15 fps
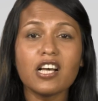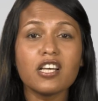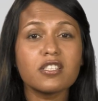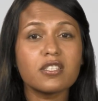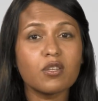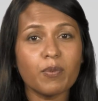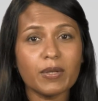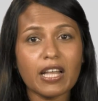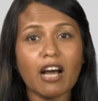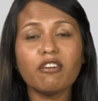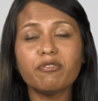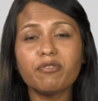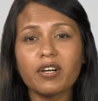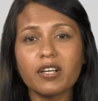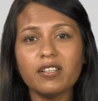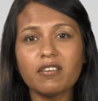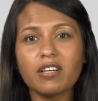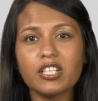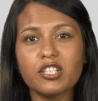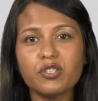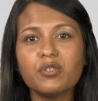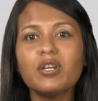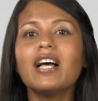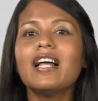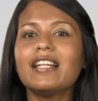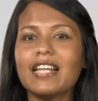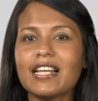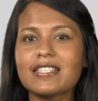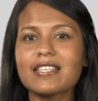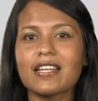So without further ado,
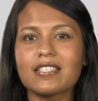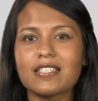let's get